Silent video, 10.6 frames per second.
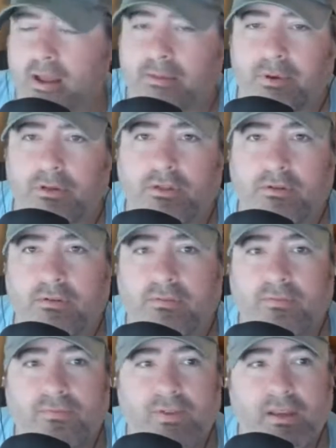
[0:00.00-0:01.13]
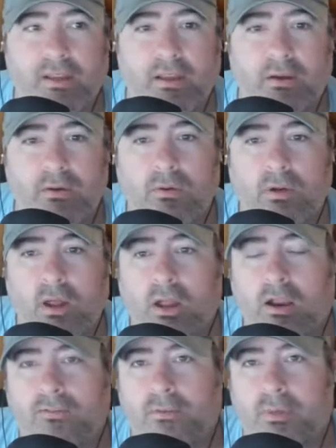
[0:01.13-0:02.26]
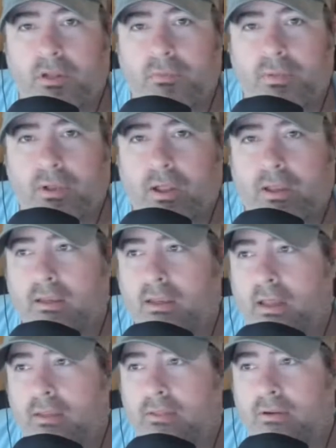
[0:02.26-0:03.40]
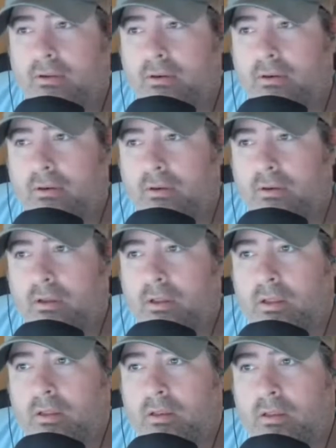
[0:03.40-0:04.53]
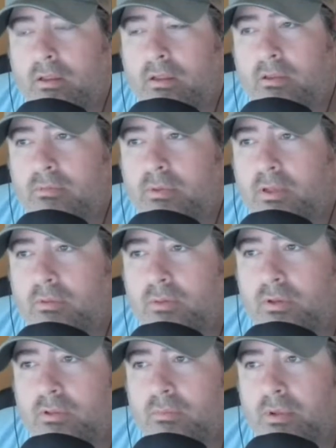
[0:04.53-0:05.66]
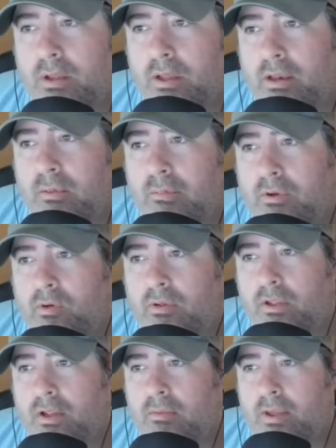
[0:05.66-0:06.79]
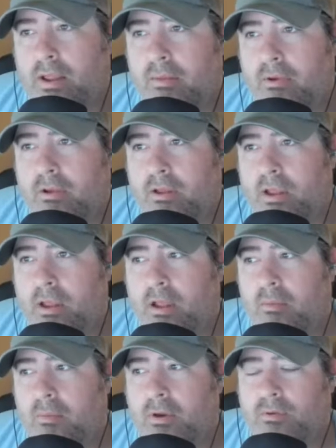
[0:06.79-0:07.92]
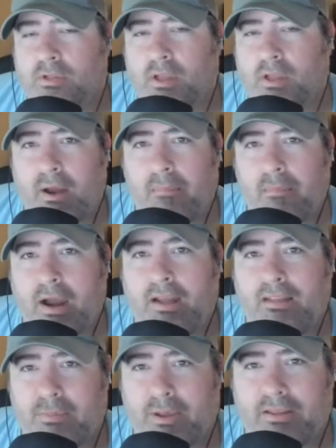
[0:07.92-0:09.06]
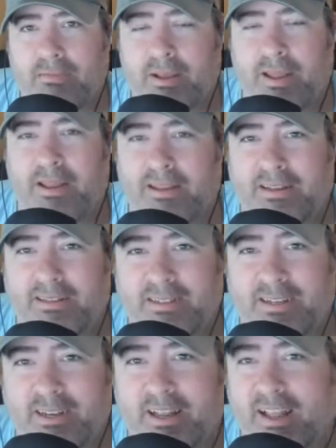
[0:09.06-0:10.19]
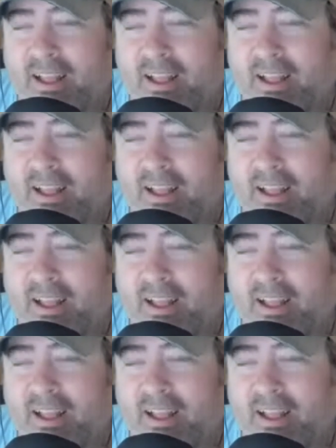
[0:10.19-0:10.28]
had a bunch of video from us playing together at this place we used to play at up in North Alabama, but it was on my MySpace page.